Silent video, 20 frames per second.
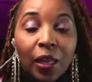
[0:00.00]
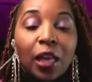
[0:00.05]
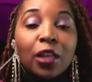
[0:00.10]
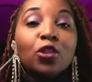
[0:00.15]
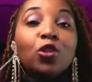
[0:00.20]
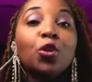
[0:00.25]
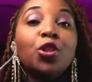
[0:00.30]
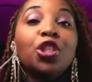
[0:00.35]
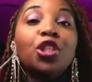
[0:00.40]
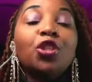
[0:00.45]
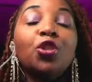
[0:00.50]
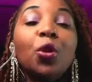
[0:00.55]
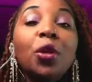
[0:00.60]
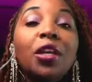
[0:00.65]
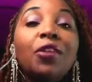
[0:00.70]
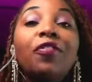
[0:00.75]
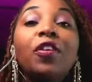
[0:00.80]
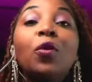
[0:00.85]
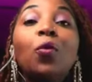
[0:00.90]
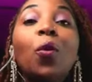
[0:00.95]
So she's not
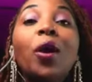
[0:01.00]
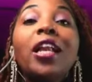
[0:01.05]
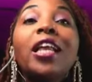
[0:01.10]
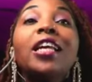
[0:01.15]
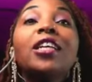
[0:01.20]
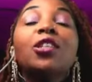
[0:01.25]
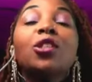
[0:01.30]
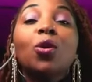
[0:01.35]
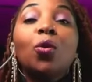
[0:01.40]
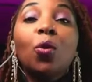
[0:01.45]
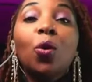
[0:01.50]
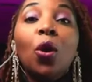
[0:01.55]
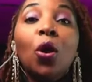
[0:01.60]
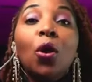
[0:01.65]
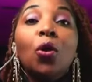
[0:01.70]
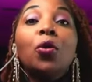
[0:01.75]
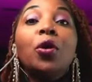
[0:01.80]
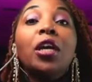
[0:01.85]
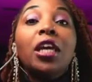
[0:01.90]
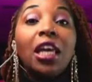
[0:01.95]
even willing to
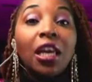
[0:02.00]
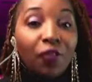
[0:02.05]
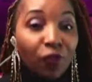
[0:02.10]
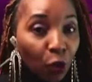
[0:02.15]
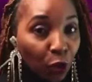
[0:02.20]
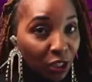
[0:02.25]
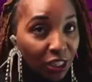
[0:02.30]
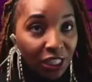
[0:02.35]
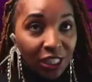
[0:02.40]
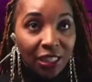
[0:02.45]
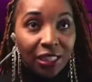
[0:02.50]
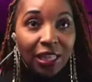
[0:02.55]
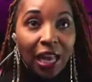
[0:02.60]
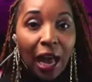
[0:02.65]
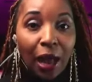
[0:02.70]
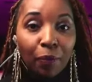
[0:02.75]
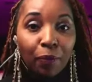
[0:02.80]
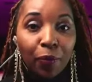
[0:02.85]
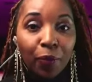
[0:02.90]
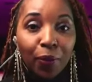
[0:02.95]
give those things
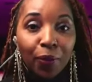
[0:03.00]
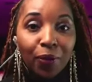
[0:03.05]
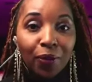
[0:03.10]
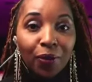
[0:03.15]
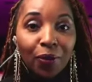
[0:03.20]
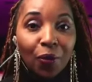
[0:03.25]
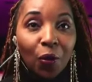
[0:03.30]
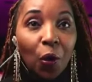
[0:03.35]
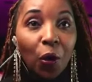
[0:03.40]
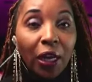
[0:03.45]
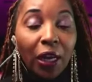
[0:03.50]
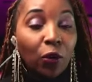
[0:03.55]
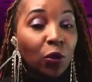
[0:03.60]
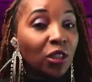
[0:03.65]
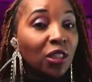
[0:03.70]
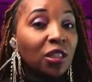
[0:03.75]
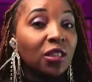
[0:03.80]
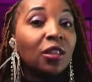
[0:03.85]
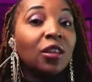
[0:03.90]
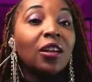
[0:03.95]
up. Okay,
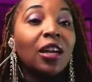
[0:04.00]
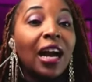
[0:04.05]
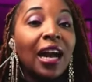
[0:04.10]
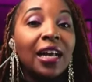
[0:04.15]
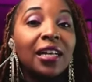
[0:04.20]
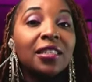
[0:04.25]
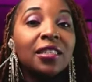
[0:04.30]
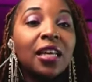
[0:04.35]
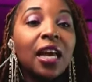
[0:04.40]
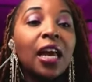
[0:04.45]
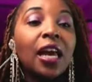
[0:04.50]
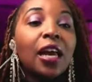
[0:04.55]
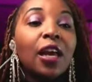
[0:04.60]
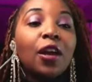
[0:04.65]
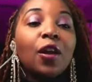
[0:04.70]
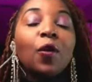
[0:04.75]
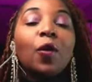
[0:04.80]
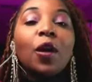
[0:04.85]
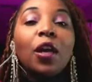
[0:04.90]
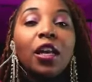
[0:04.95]
because guys...
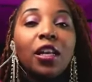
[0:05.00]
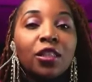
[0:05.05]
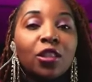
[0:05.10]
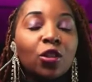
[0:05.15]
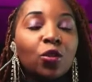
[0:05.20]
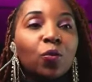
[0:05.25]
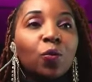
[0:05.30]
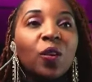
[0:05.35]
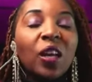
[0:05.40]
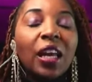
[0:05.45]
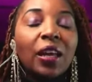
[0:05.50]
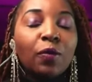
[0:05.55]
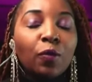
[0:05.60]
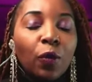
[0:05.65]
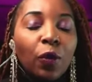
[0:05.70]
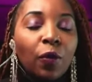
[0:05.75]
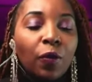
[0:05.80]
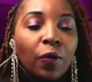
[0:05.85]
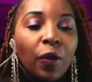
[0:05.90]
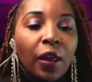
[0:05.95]
It's
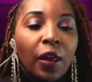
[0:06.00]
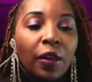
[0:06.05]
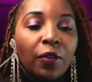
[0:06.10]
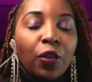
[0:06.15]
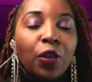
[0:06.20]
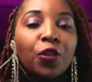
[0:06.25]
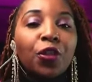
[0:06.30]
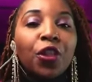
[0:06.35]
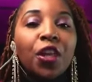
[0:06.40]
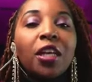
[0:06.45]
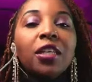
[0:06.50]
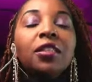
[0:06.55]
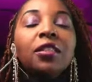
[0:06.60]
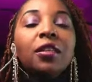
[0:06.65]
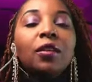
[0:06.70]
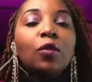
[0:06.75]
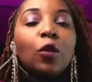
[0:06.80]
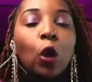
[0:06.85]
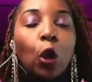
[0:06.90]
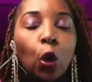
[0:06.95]
things,
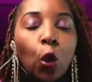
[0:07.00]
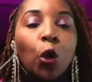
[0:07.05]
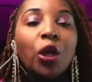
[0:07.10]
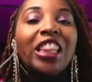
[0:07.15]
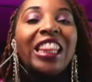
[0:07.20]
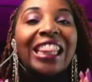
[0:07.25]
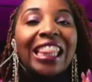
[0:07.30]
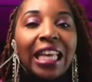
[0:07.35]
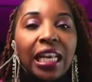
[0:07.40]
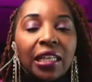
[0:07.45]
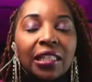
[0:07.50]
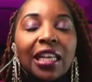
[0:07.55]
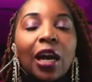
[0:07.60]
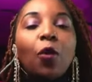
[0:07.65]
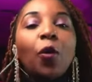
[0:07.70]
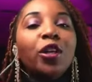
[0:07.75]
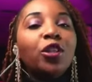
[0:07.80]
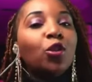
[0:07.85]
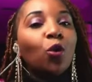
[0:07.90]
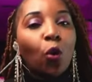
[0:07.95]
good things are
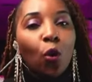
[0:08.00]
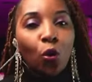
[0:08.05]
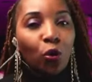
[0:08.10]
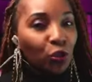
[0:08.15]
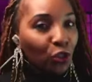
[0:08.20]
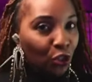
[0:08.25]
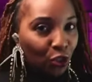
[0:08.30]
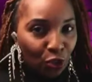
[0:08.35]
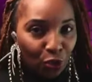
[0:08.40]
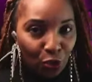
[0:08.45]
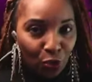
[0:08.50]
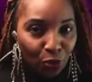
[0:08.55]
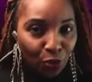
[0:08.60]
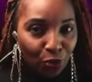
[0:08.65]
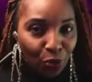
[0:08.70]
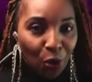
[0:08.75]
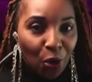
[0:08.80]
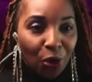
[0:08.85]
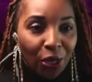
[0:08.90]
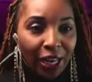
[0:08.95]
going to cost you,
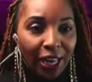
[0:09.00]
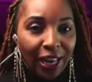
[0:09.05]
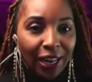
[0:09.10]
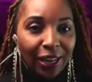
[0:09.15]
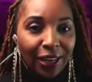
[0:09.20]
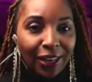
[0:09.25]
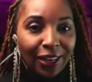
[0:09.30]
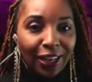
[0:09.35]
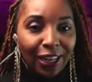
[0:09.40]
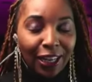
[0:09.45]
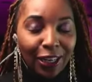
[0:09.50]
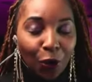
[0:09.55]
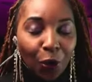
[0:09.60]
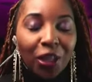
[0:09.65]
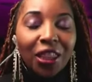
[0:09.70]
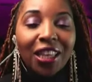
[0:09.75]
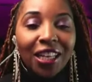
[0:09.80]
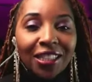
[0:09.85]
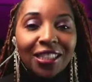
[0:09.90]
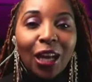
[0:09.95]
okay?
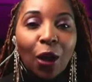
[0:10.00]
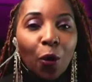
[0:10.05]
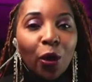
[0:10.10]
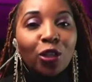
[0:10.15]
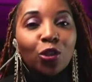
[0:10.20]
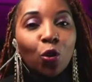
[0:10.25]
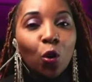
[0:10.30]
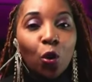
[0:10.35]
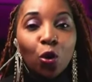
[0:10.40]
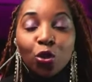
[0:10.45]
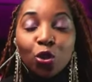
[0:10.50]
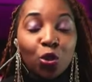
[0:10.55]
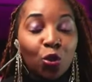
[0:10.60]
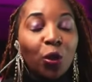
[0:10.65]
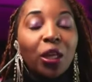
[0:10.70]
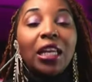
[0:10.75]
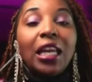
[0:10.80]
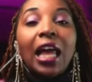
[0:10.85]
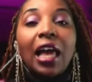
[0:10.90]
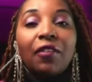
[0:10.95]
Good things are going to cost you
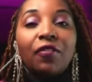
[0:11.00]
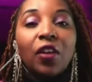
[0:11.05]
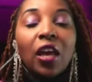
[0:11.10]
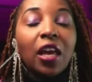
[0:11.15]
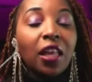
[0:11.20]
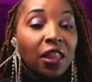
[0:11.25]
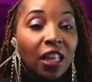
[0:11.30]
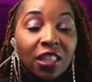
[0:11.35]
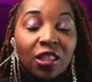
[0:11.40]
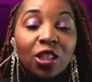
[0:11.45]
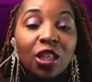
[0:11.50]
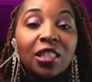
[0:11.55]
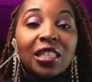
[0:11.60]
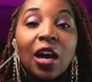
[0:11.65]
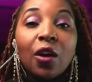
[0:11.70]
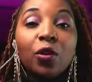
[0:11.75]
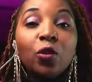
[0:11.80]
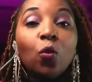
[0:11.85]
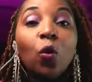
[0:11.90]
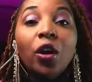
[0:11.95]
in life. That's just
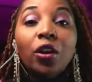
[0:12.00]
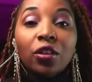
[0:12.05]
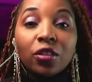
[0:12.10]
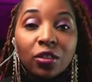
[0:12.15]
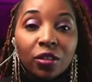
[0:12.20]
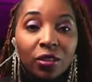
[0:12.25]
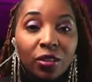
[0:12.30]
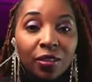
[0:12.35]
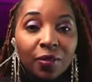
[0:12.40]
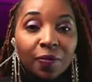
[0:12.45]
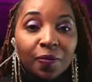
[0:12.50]
how it works.